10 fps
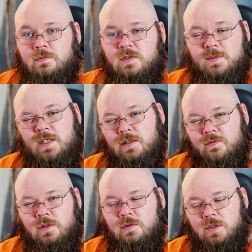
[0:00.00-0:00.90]
He's been on the
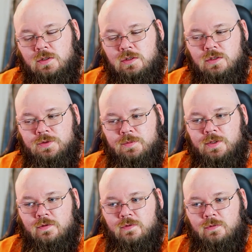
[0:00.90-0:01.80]
verge of building a new
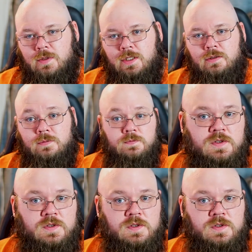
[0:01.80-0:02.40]
computer for a while.